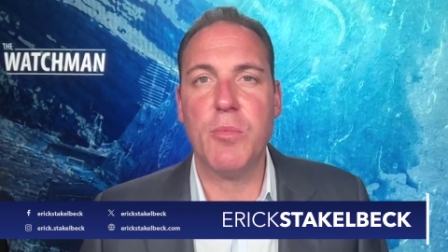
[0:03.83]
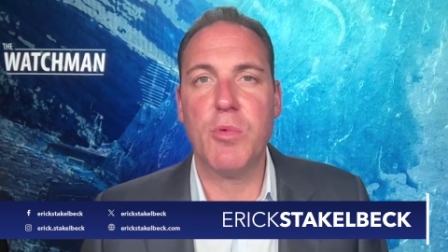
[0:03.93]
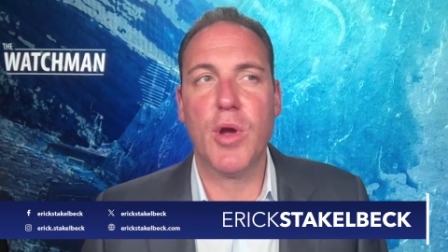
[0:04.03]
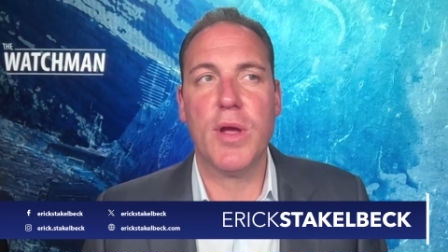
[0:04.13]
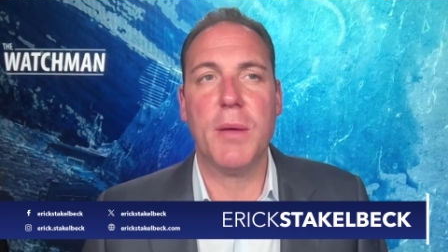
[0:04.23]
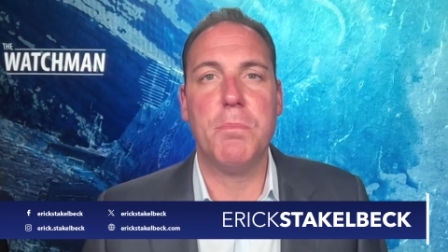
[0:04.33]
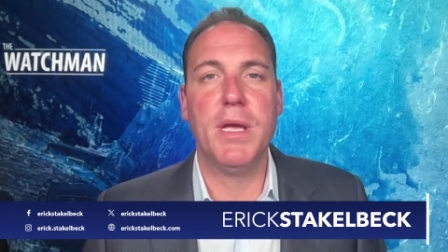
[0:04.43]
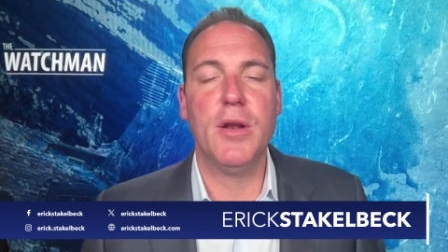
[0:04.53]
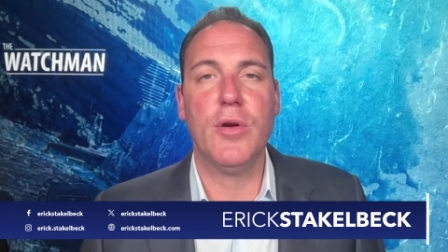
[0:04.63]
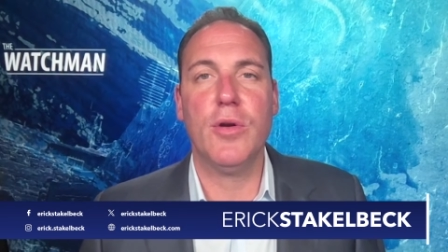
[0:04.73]
We're going a
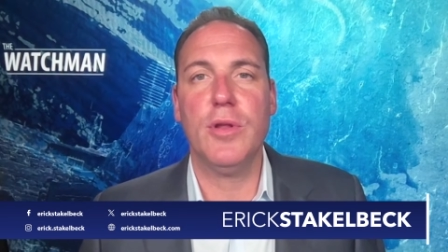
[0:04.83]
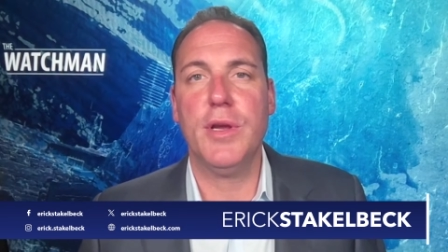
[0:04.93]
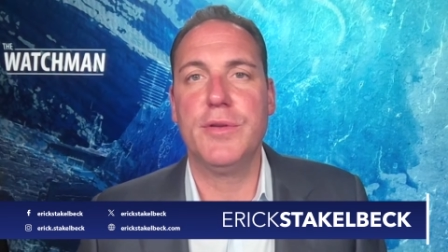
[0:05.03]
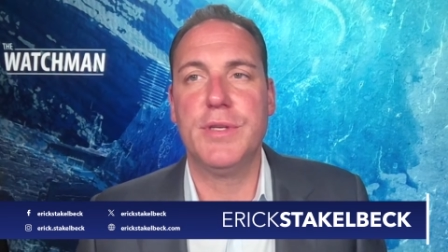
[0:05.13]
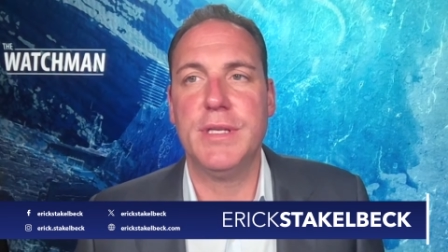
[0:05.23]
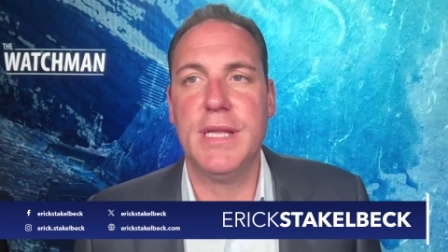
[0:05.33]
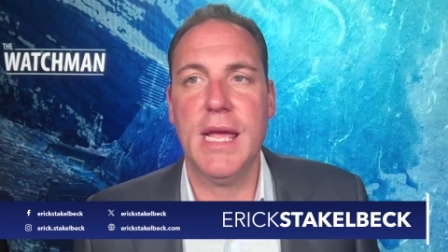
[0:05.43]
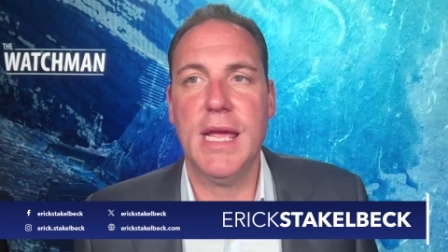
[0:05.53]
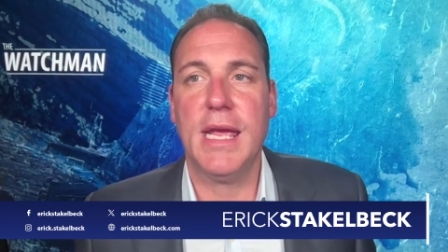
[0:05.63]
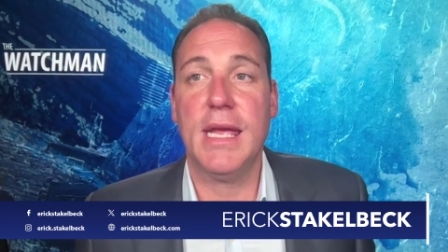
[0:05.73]
bit earlier
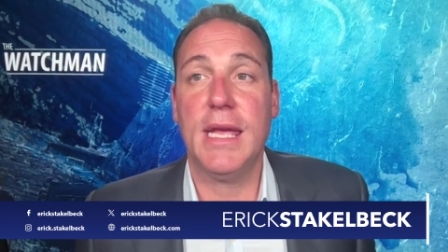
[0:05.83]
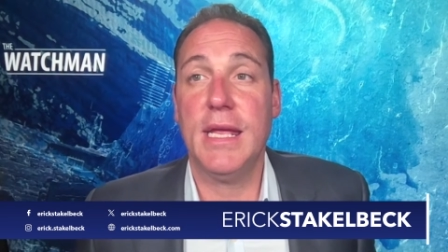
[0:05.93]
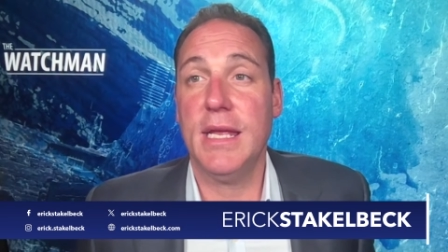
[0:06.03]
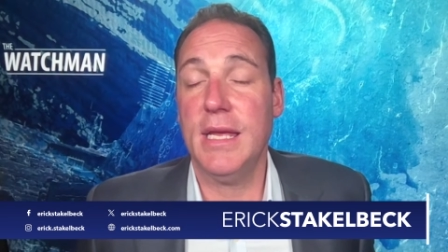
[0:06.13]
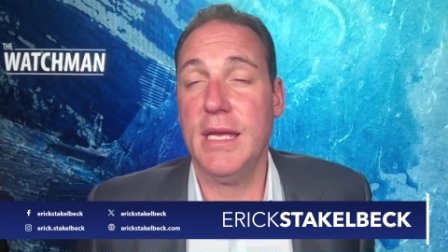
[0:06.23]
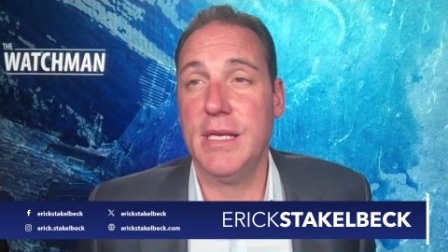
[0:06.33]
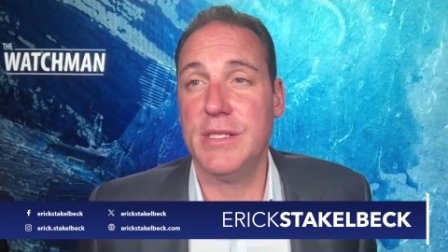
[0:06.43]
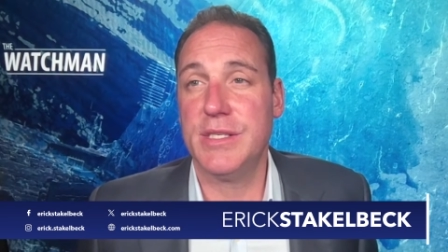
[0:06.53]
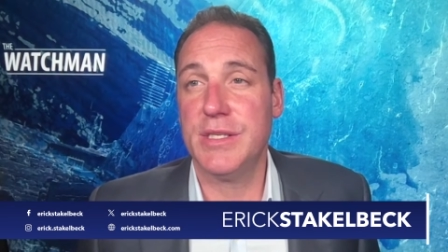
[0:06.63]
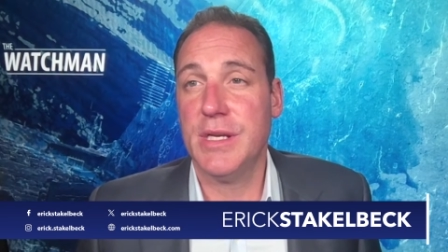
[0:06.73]
today. It
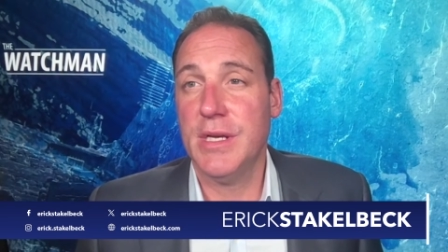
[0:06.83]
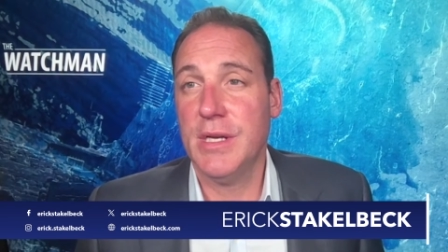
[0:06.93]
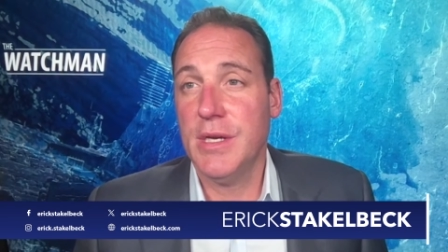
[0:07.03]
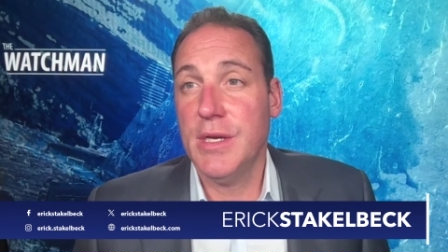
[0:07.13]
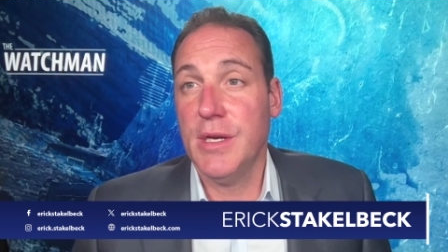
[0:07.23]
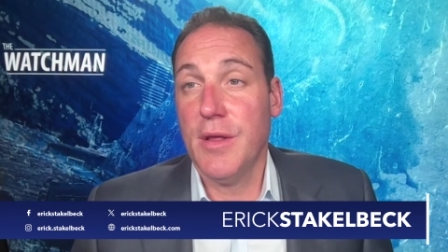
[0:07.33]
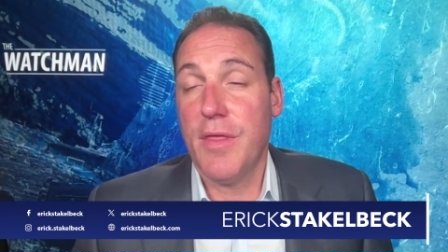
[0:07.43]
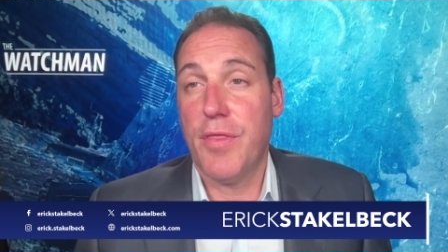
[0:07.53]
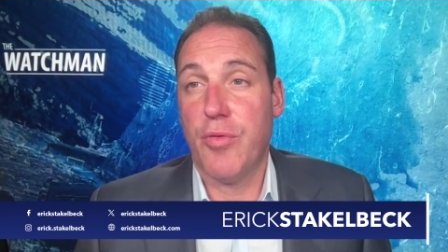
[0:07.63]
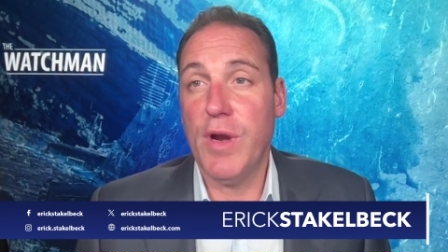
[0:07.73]
is
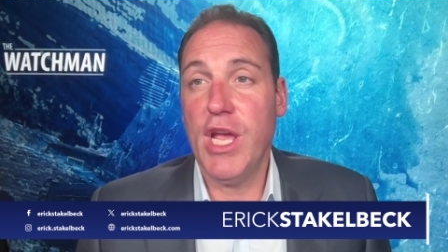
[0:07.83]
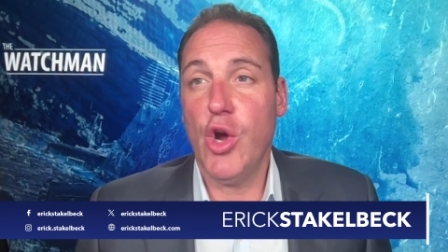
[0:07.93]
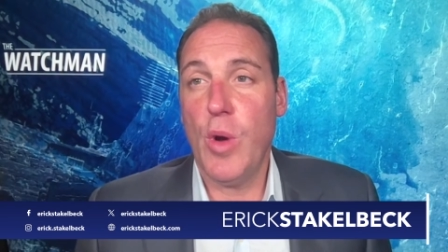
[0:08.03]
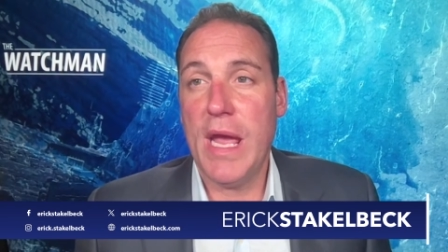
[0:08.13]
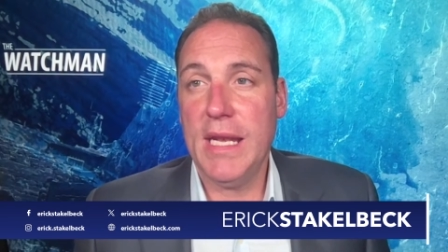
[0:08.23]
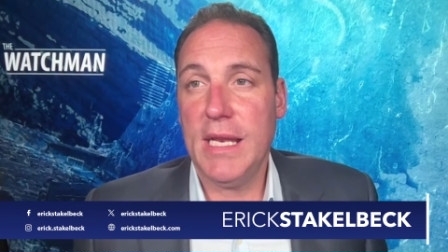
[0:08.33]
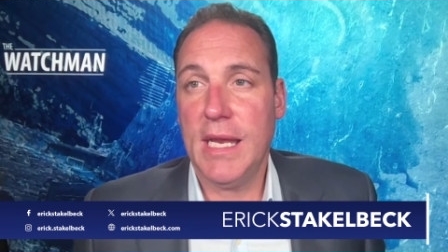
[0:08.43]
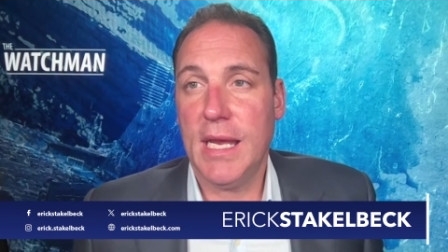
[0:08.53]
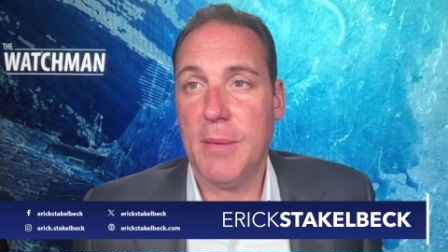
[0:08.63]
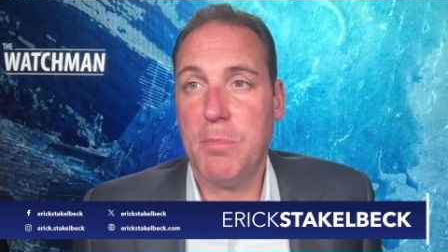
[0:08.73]
3:08
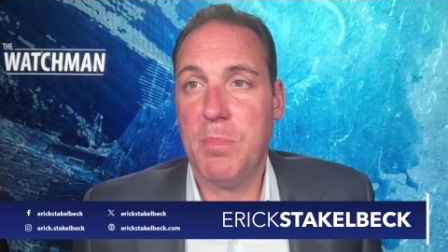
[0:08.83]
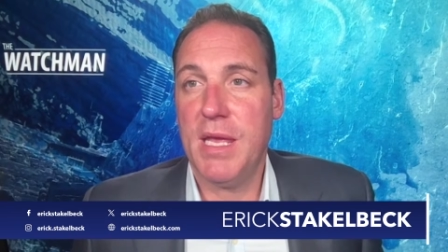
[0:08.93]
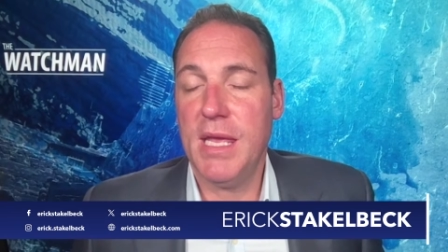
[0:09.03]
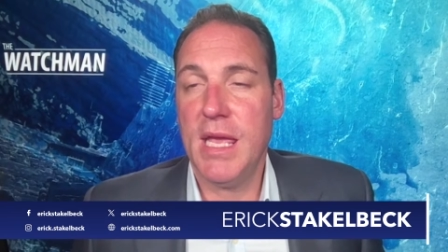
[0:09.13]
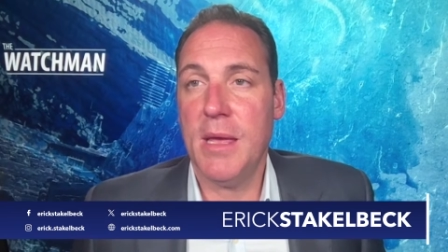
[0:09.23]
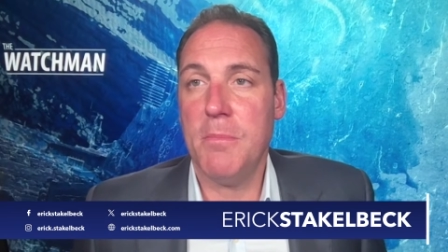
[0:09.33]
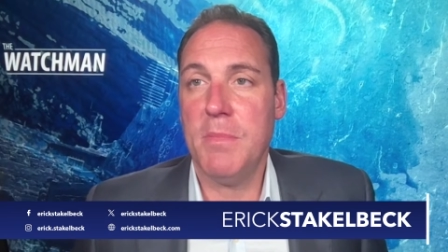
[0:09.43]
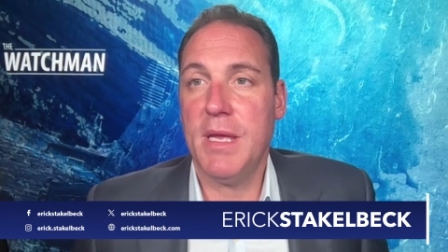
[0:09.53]
p.m.